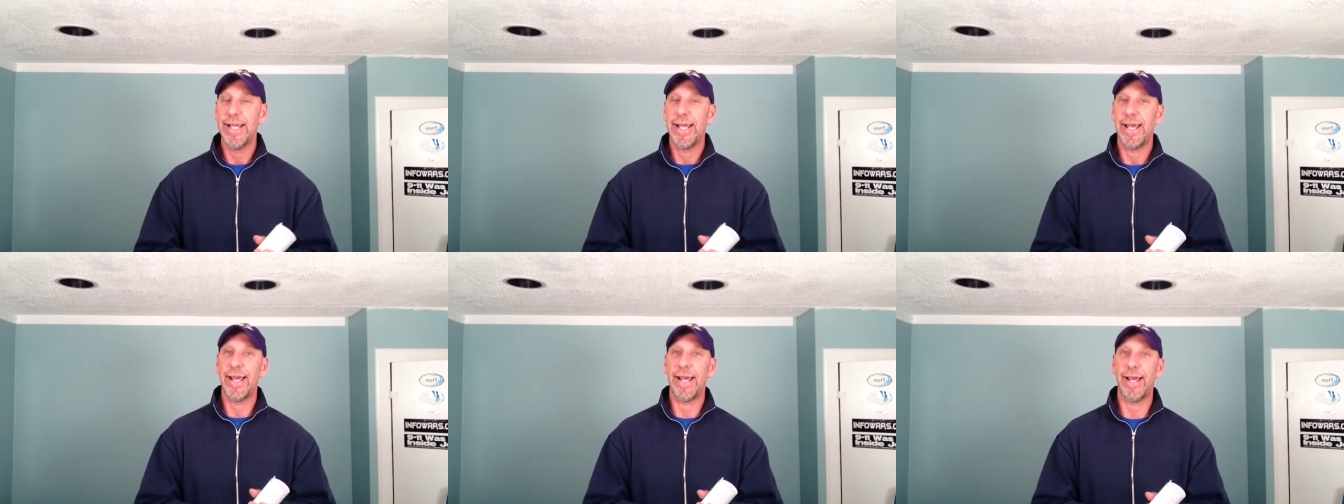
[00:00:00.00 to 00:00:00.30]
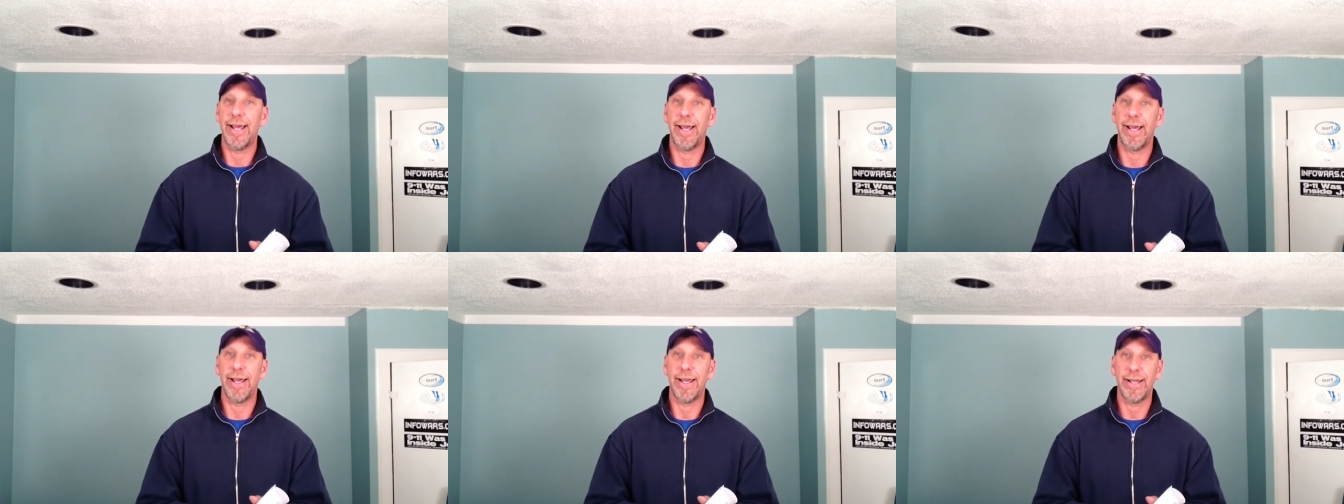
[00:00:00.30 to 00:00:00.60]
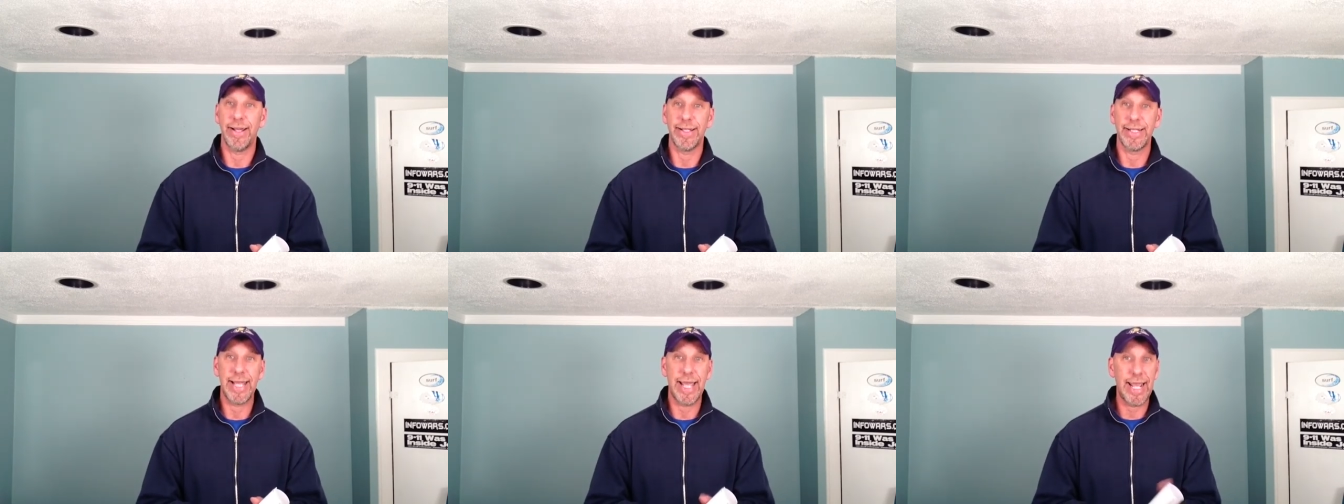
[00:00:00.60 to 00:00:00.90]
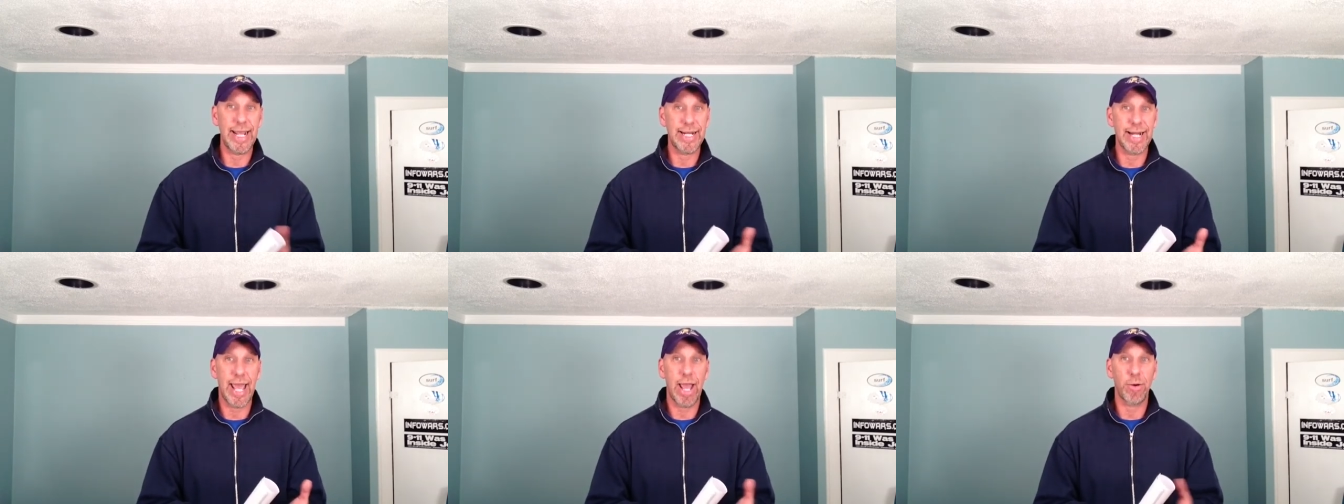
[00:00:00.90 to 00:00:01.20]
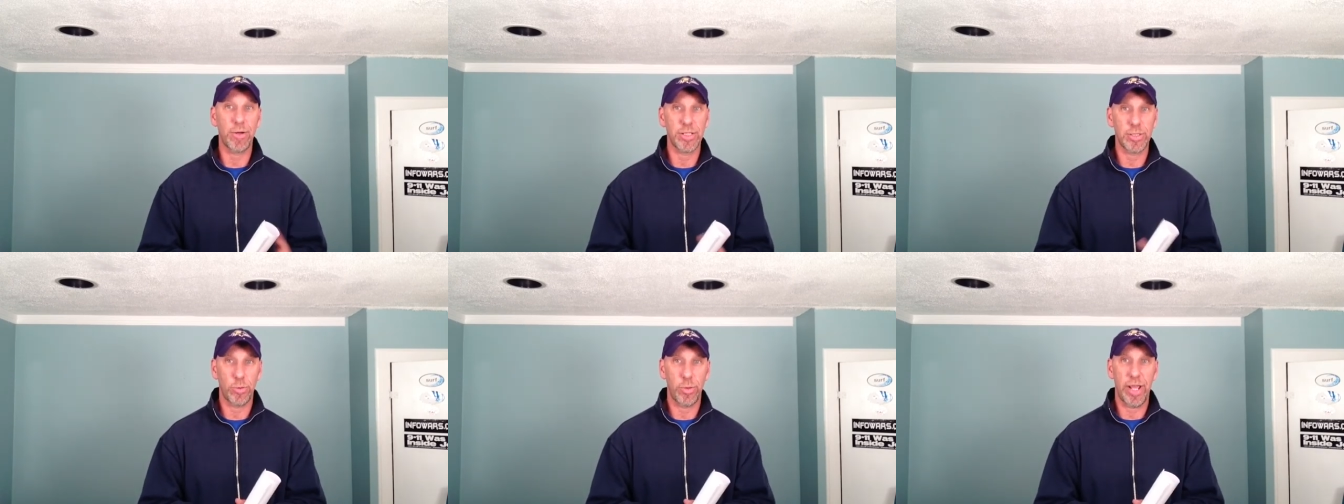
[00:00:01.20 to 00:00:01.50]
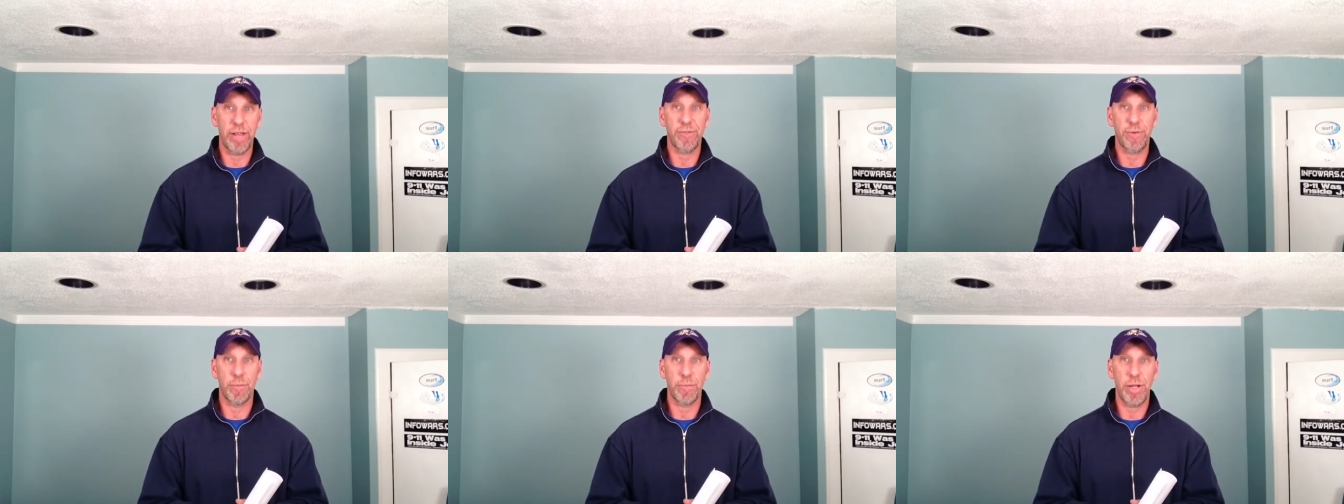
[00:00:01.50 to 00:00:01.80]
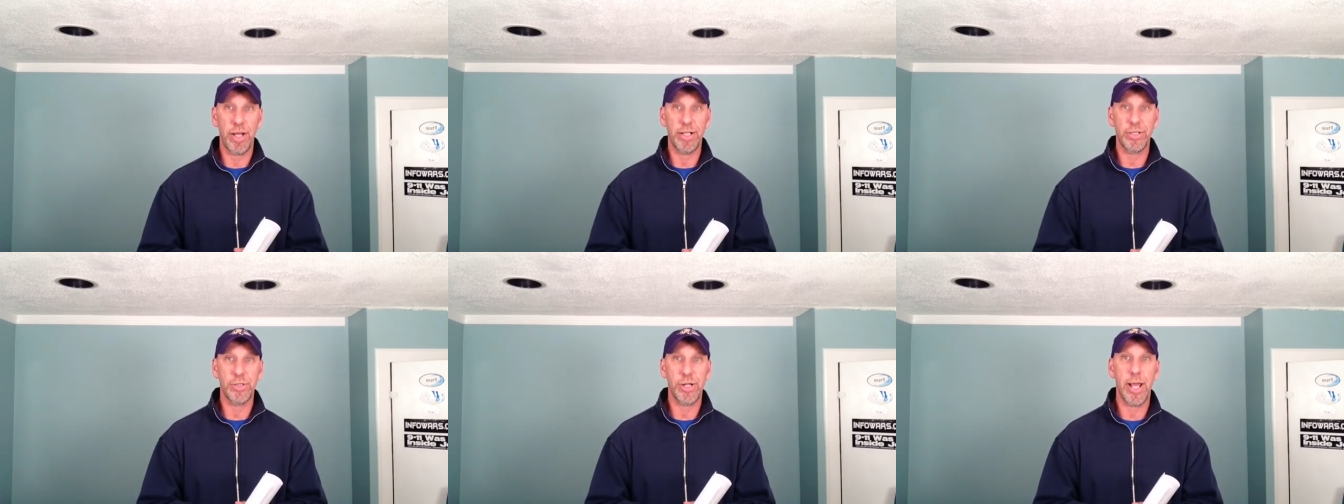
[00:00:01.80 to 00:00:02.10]
8 hours away from
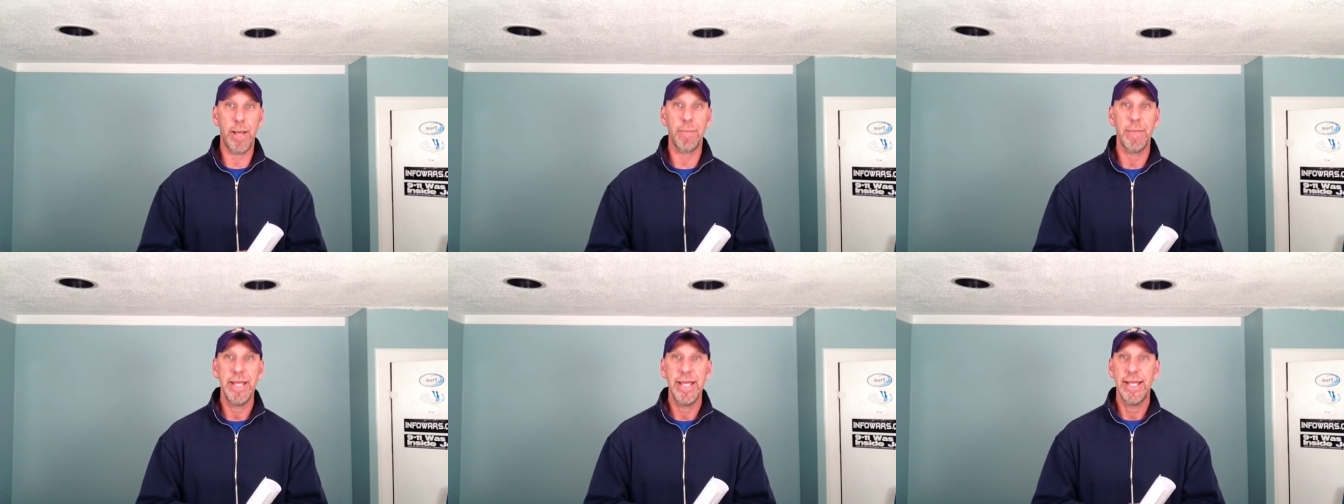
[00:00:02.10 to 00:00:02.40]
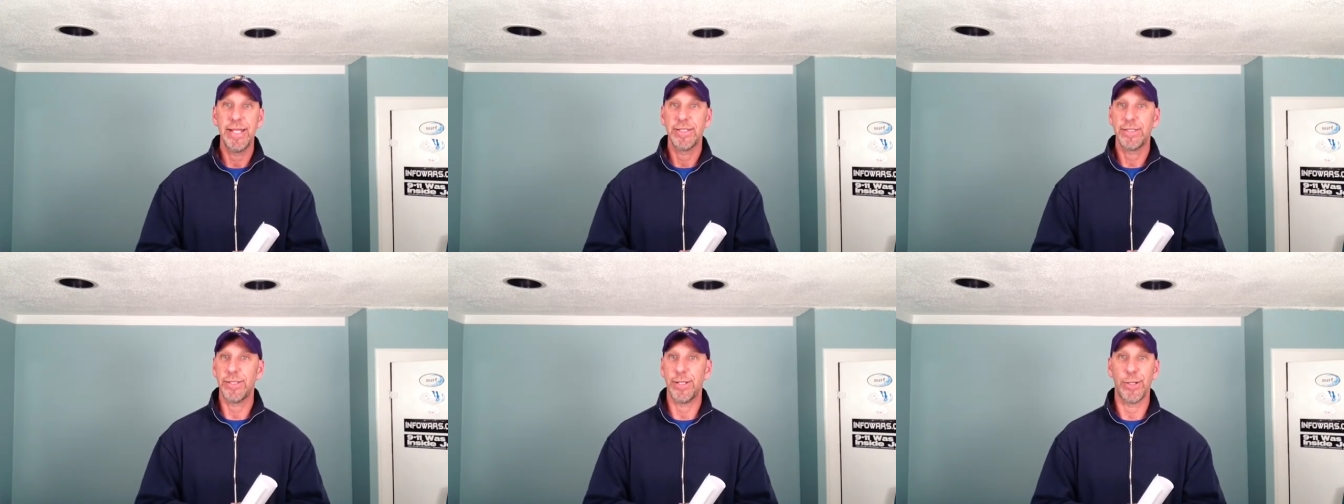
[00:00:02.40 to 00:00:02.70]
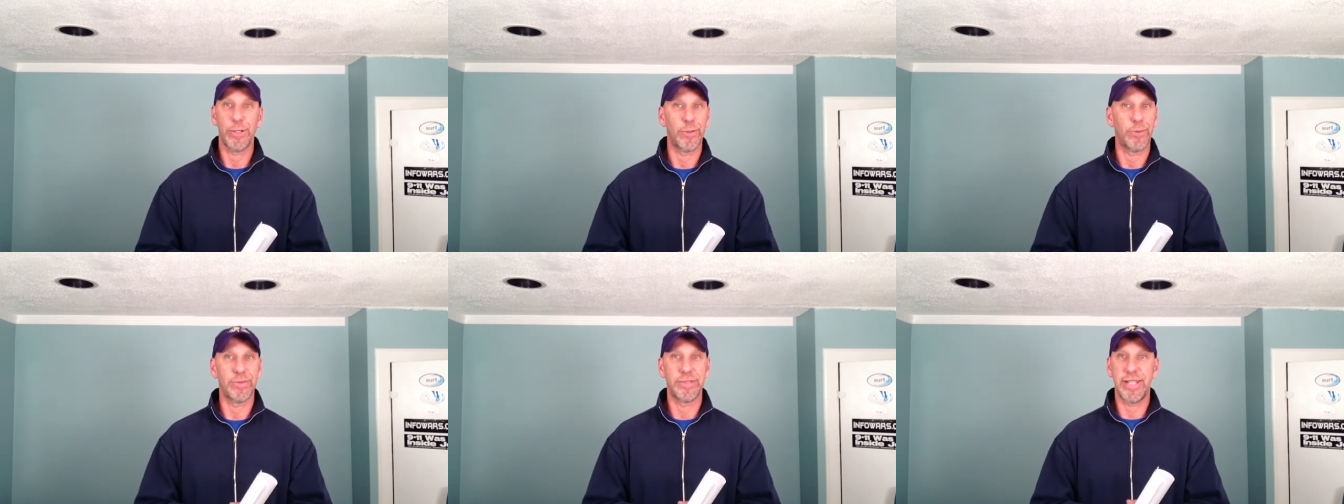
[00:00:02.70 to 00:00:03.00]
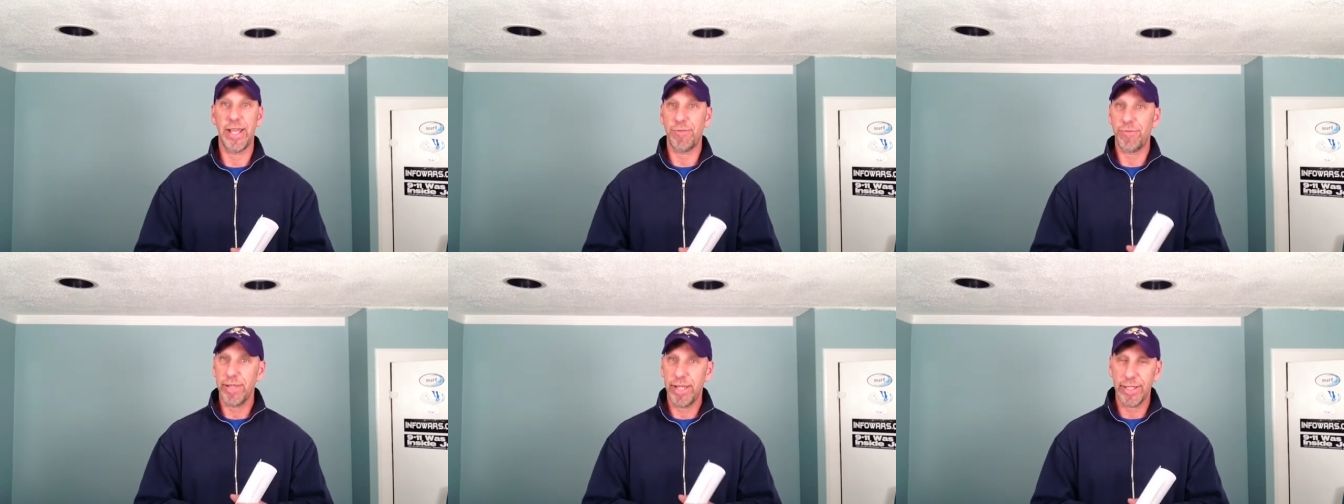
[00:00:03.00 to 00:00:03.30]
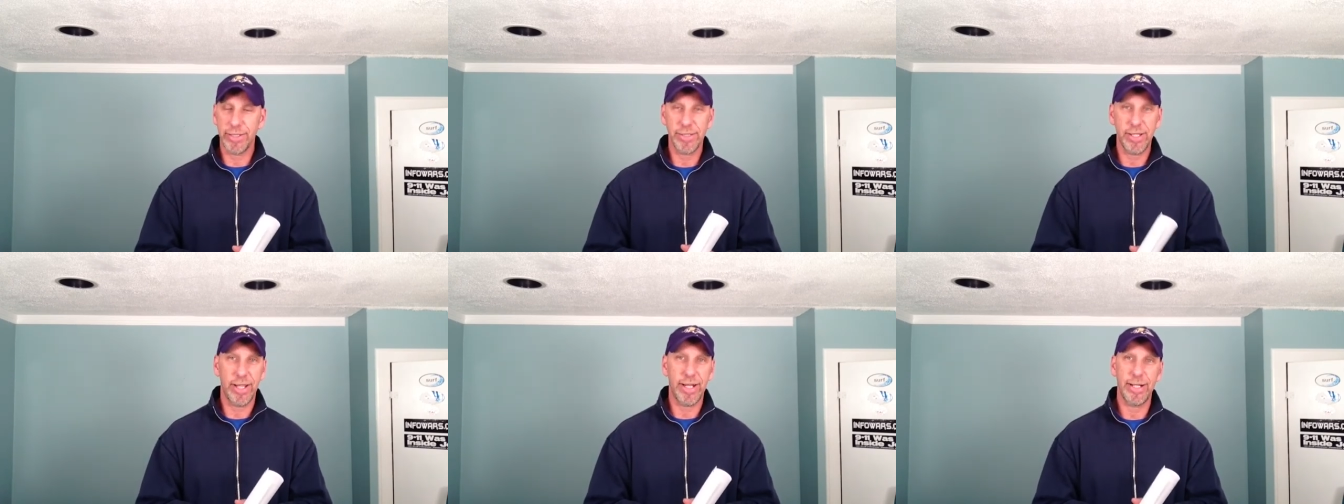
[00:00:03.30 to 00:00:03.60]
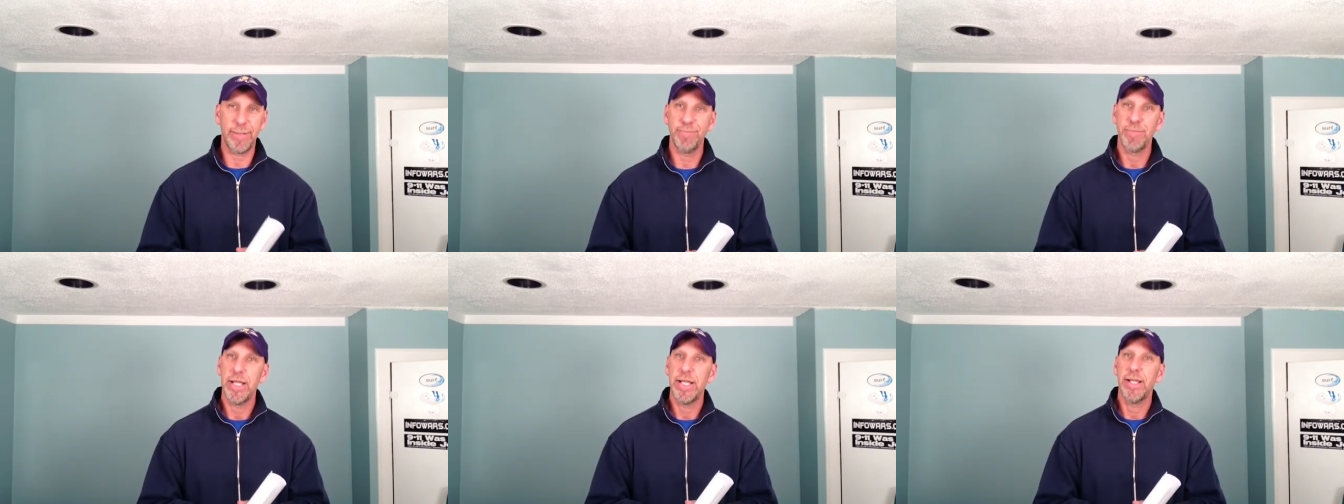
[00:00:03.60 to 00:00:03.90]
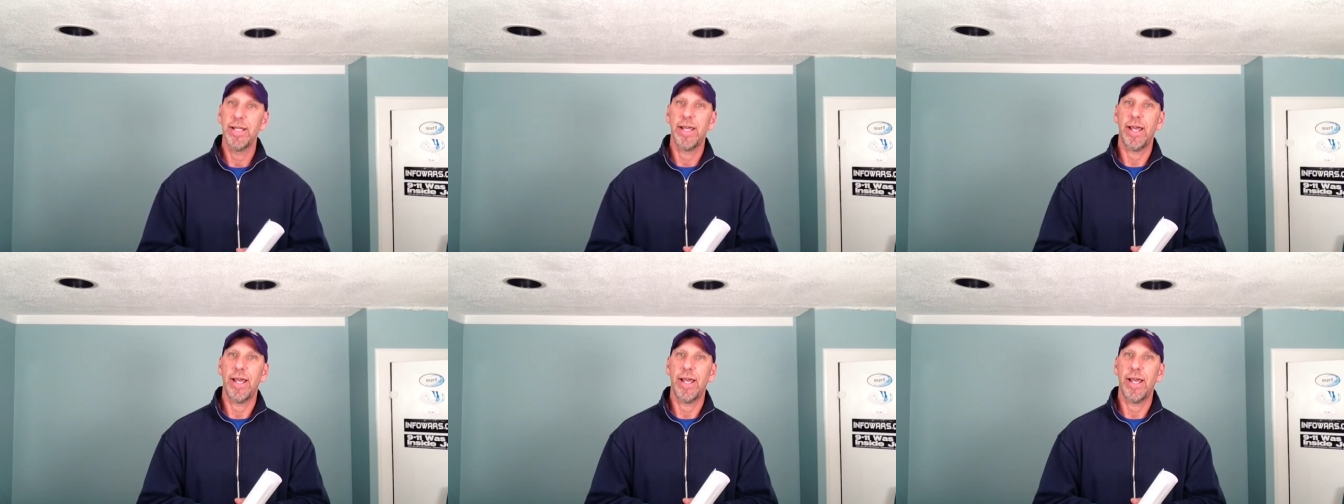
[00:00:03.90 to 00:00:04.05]
puck drop, so definitely excited.